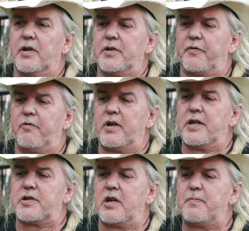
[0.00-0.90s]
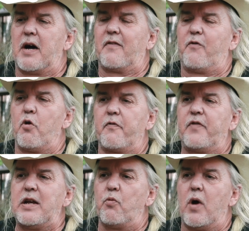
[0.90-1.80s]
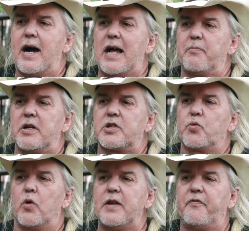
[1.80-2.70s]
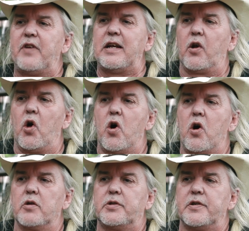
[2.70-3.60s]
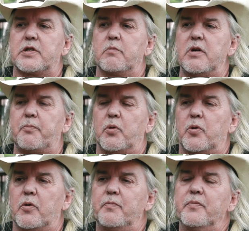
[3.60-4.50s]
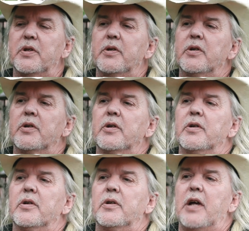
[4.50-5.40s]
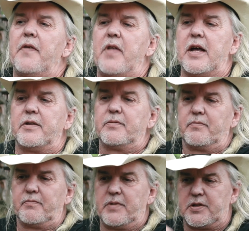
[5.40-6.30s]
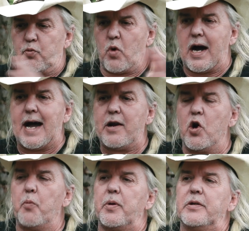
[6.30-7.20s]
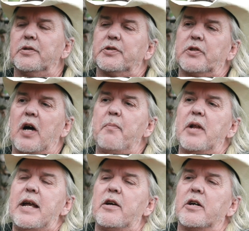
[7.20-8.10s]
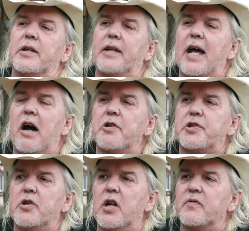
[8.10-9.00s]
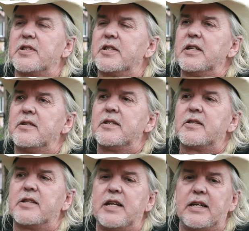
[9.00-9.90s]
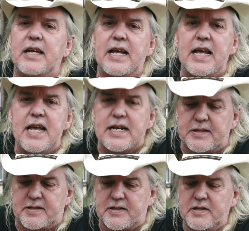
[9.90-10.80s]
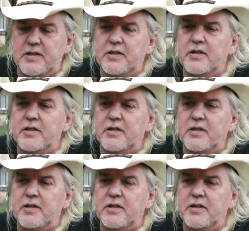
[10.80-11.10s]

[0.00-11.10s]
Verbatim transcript: on the front, it's only about four feet wide, but it's twenty feet long to the swimming pool, and then it's wide open. So I'm laying on the couch, and all of a sudden this thing hits